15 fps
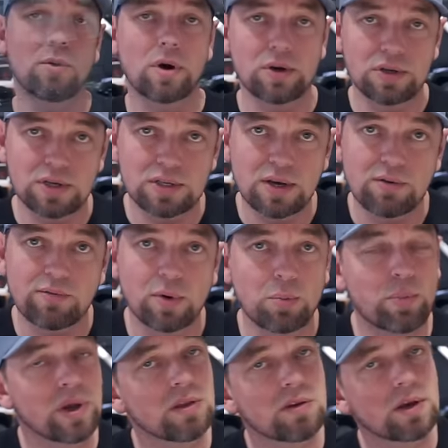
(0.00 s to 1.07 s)
you are just here for the
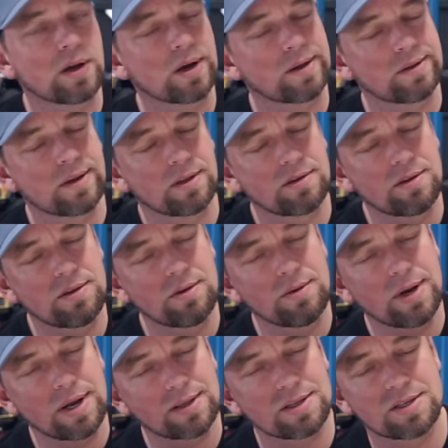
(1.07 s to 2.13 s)
painting content, do
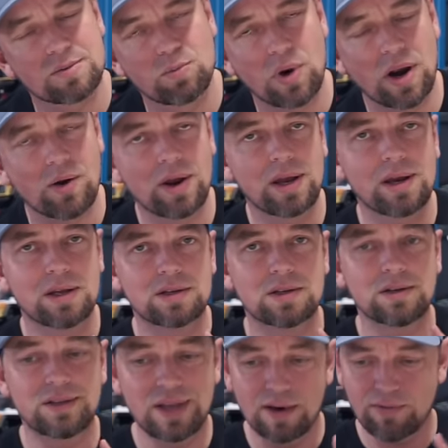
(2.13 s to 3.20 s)
not despair. It is
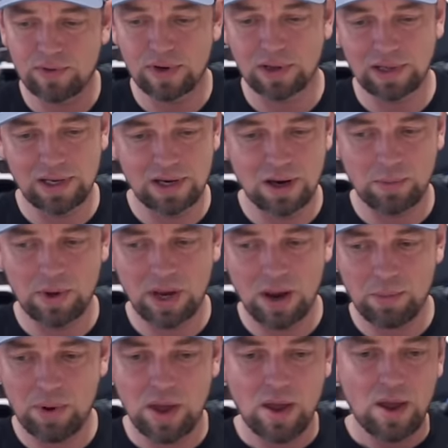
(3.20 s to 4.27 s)
definitely coming
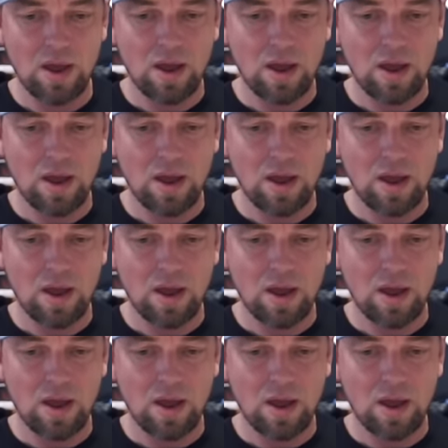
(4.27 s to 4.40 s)
up.